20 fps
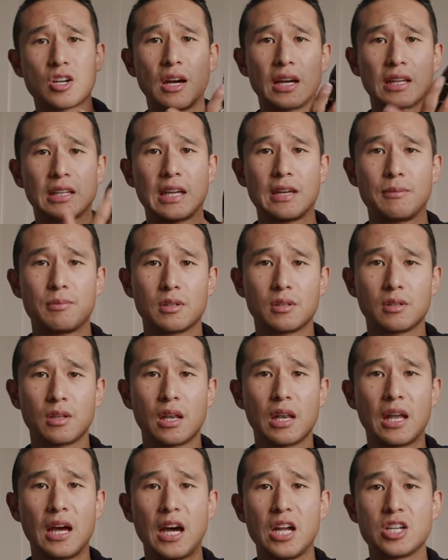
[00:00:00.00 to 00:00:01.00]
I keep it on
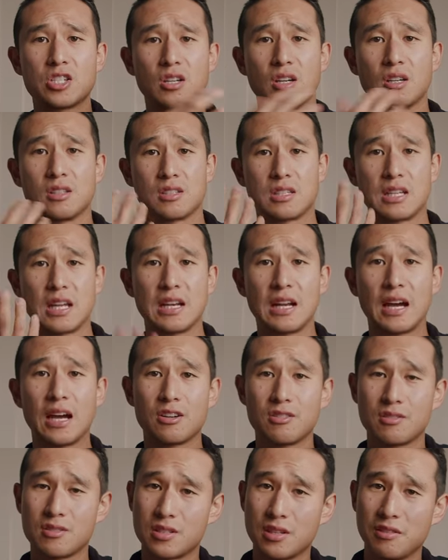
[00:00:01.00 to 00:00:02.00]
the large. I stand
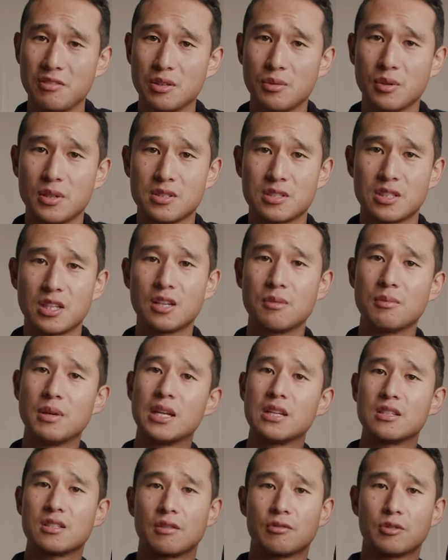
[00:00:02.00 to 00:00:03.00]
171 centimeters.